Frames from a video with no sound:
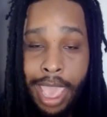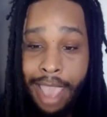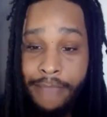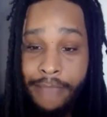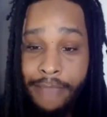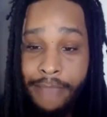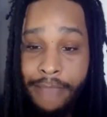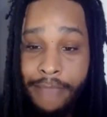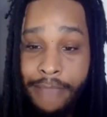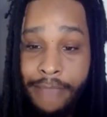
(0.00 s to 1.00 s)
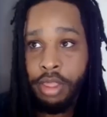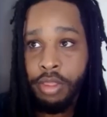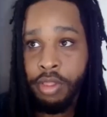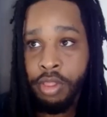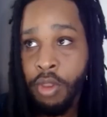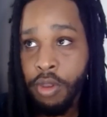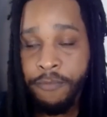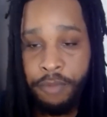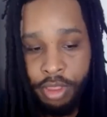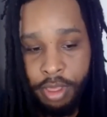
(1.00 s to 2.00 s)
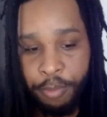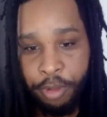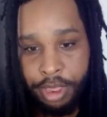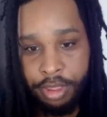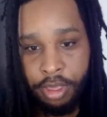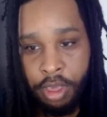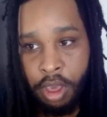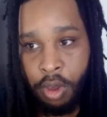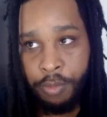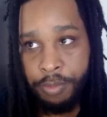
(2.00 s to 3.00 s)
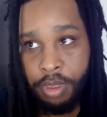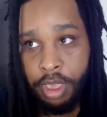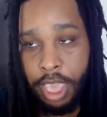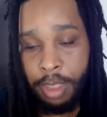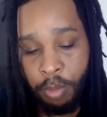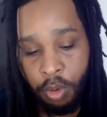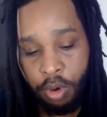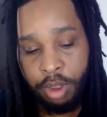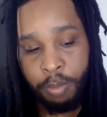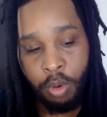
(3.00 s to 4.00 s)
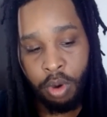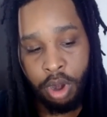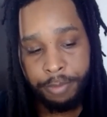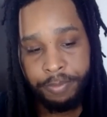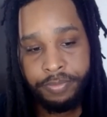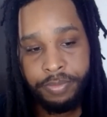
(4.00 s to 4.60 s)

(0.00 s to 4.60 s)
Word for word: African Americans looked for some place to go. And more and more,